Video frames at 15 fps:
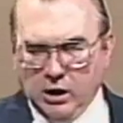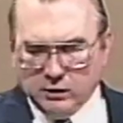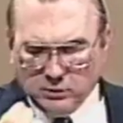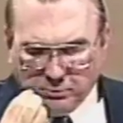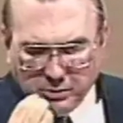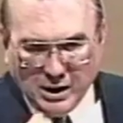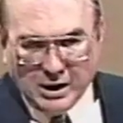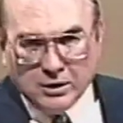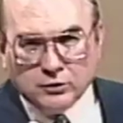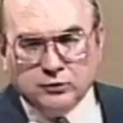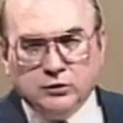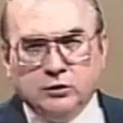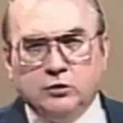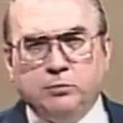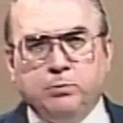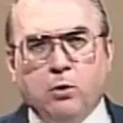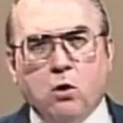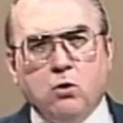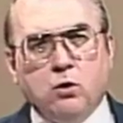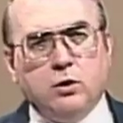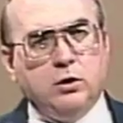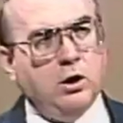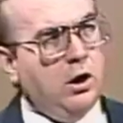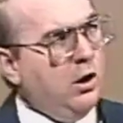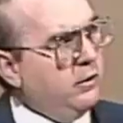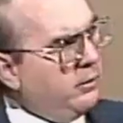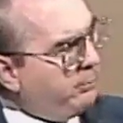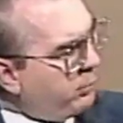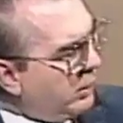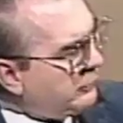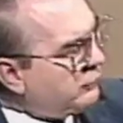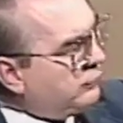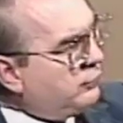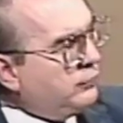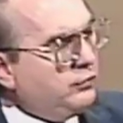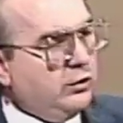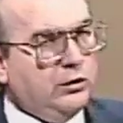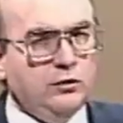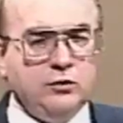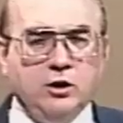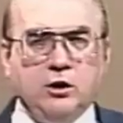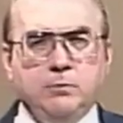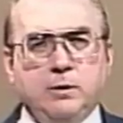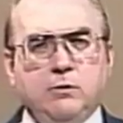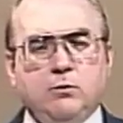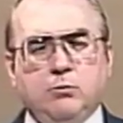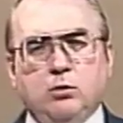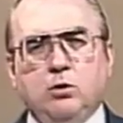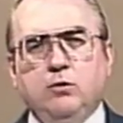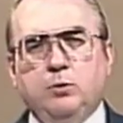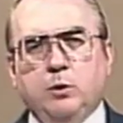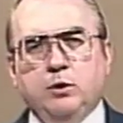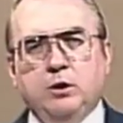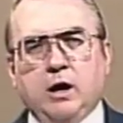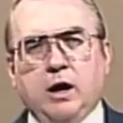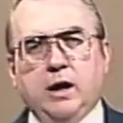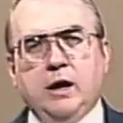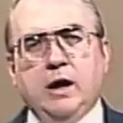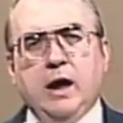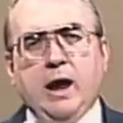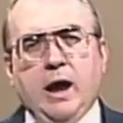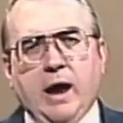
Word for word: the power of sin is broken, the presence of sin is going to be removed one day.